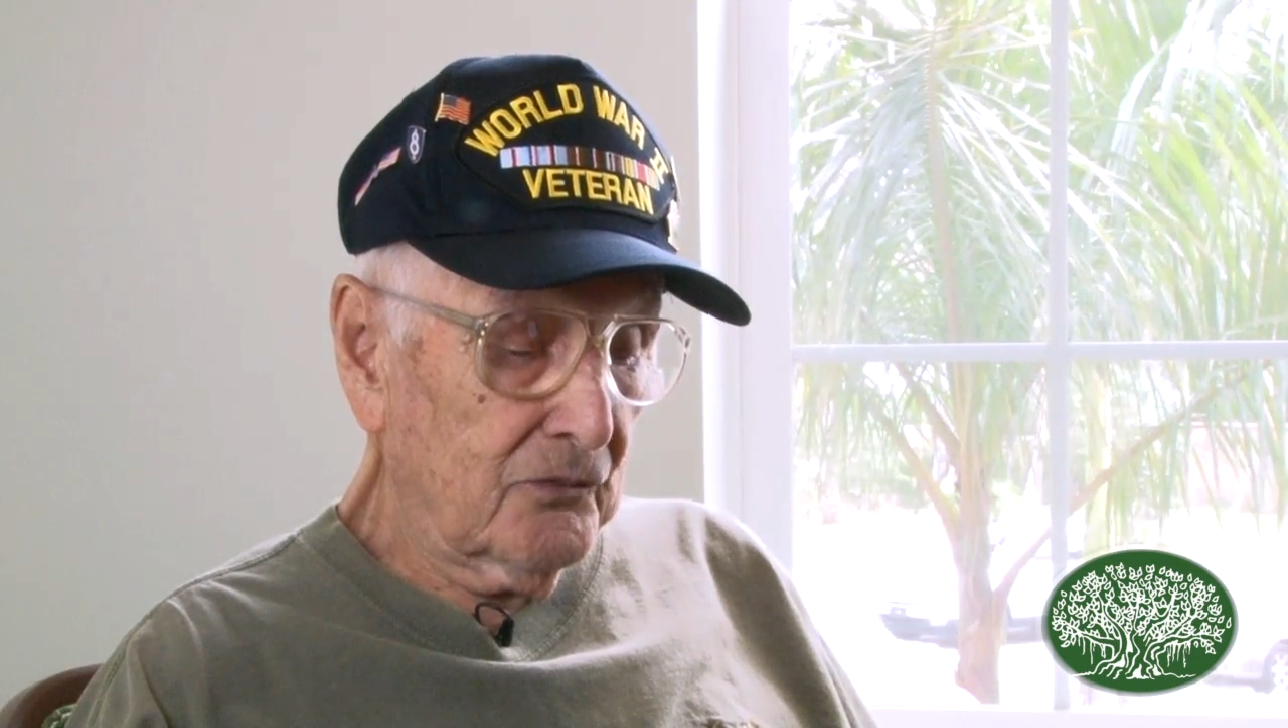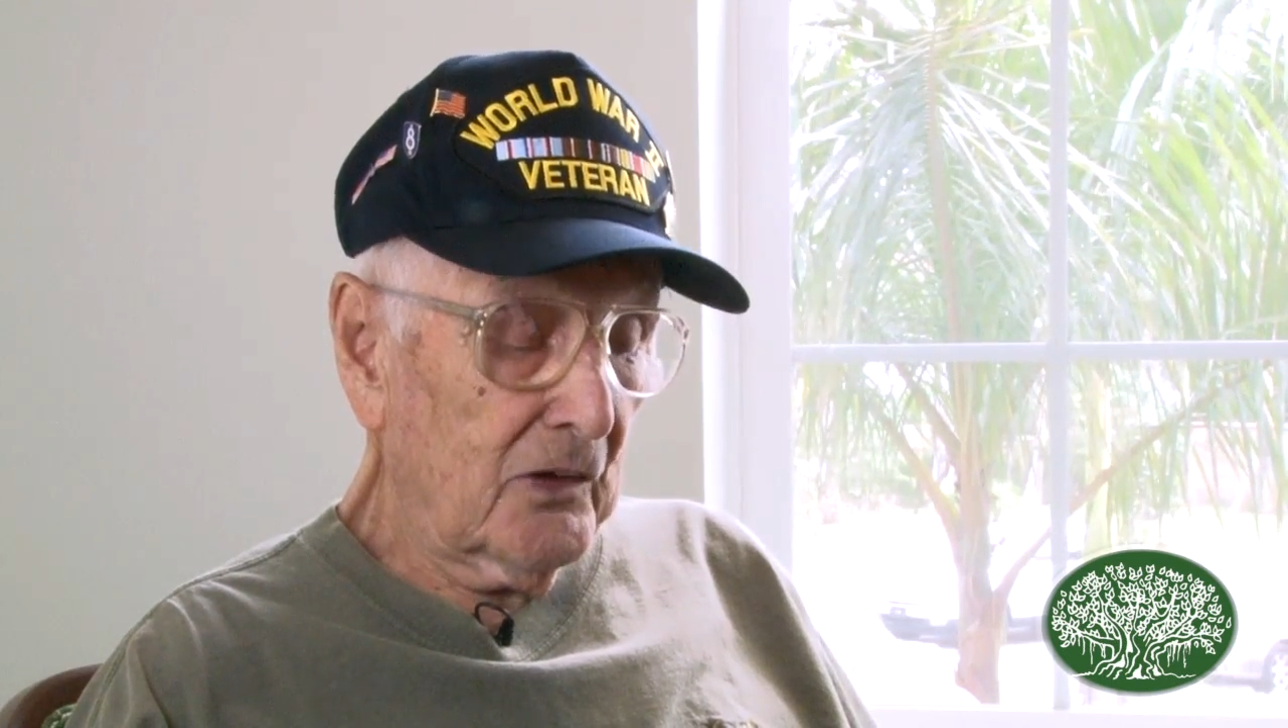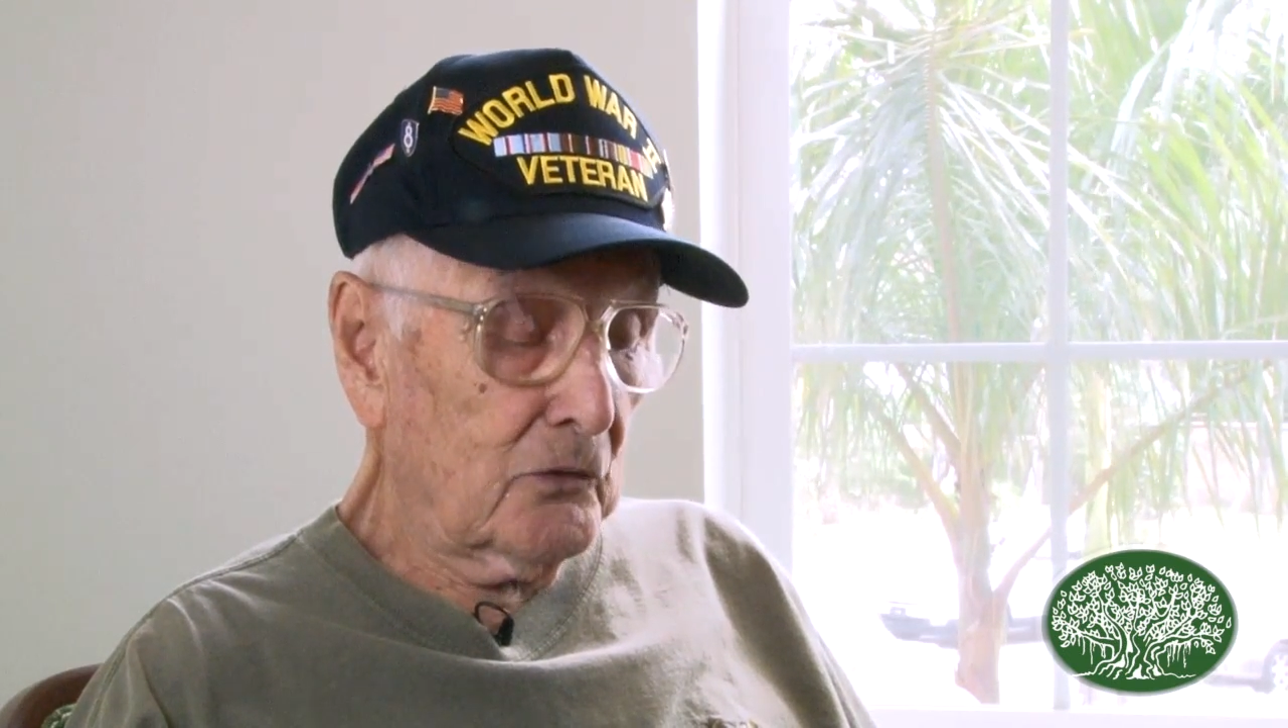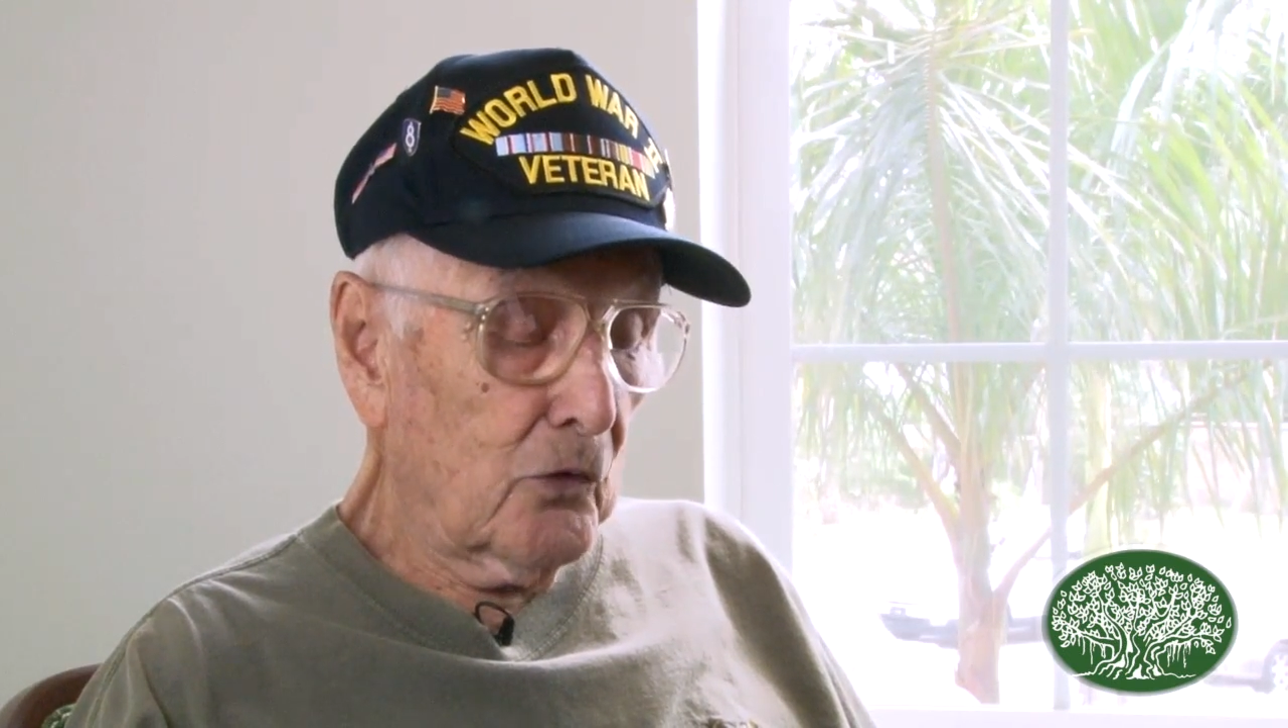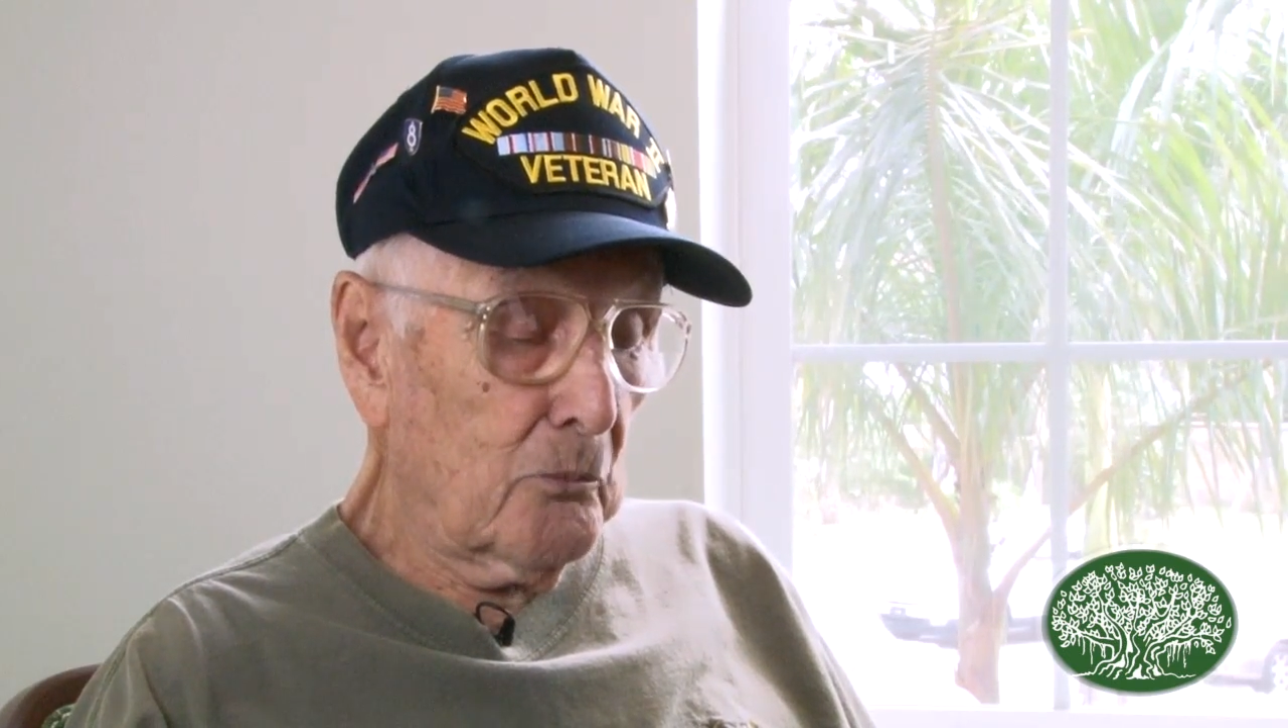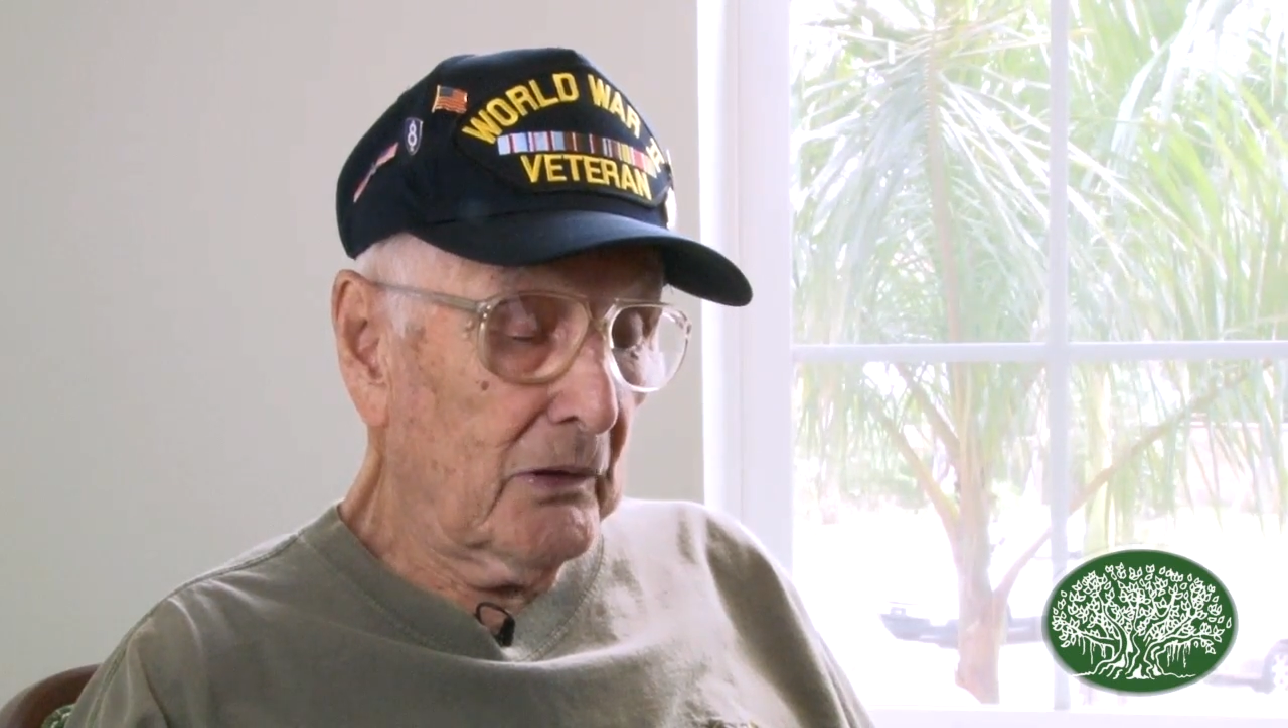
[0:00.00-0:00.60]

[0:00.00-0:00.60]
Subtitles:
federal